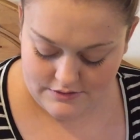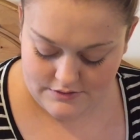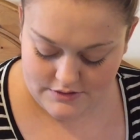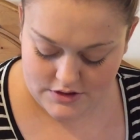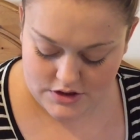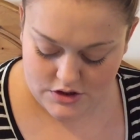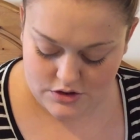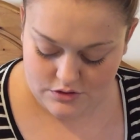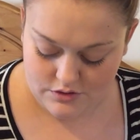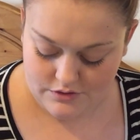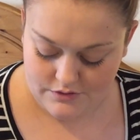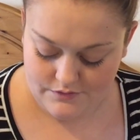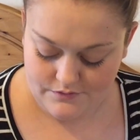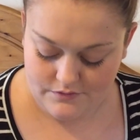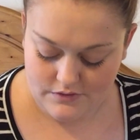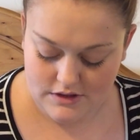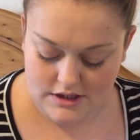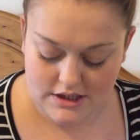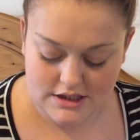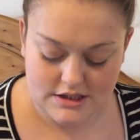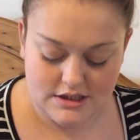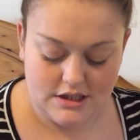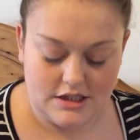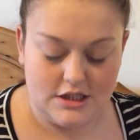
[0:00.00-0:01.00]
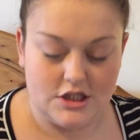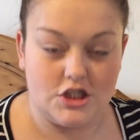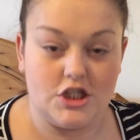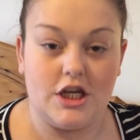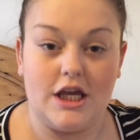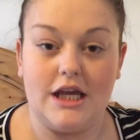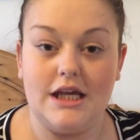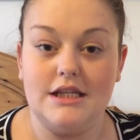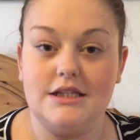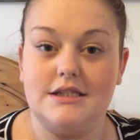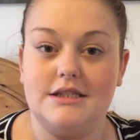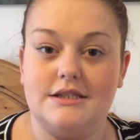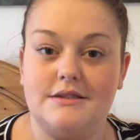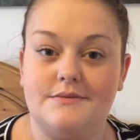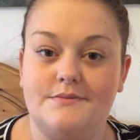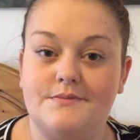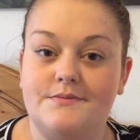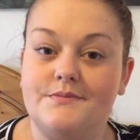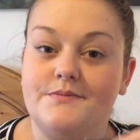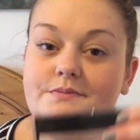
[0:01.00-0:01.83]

So these are the shades.